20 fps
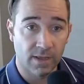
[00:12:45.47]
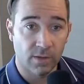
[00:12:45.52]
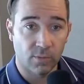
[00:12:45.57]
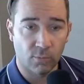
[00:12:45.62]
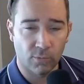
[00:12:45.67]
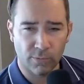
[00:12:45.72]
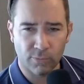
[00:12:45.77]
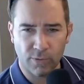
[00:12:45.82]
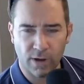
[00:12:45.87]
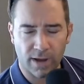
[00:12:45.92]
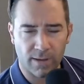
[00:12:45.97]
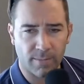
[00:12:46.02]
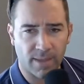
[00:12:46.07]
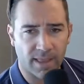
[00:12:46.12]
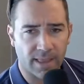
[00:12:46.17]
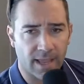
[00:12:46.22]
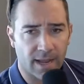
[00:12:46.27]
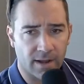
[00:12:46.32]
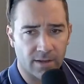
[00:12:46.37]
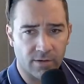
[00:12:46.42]
Wouldn't
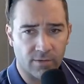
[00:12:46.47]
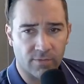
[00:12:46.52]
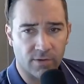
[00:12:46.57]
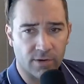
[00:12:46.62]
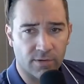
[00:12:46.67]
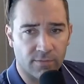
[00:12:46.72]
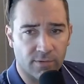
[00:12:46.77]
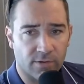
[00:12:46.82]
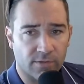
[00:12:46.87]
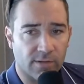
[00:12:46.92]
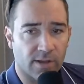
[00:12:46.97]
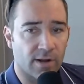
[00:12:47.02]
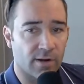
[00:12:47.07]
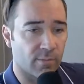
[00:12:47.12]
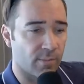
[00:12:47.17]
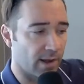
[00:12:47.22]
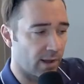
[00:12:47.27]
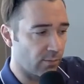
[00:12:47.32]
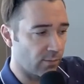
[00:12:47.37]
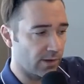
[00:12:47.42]
recommend that on your very first hire,
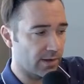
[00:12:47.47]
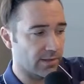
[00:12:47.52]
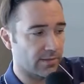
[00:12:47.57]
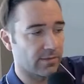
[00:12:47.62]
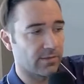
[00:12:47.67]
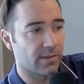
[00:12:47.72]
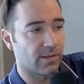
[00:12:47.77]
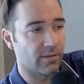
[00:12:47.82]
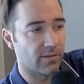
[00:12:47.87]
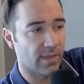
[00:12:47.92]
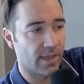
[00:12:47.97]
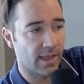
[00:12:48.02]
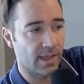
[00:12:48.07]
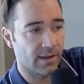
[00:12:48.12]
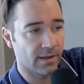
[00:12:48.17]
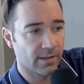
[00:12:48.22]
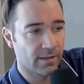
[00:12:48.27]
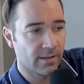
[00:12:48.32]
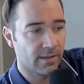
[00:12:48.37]
but I would consider that